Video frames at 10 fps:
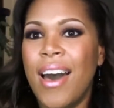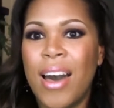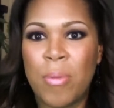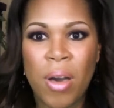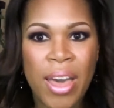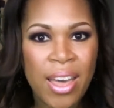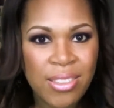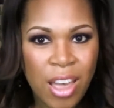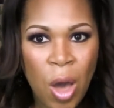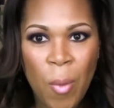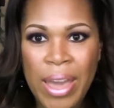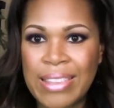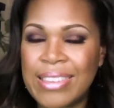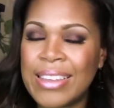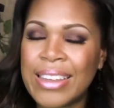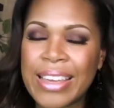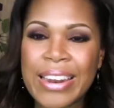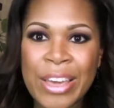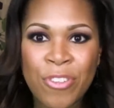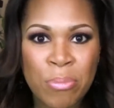as always, click
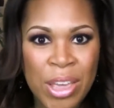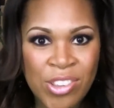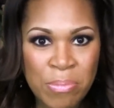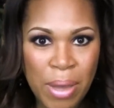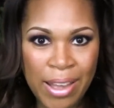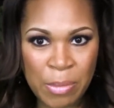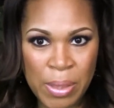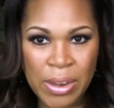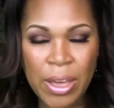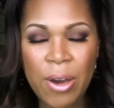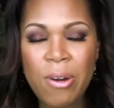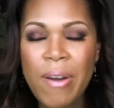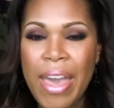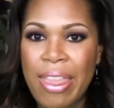in the information box below,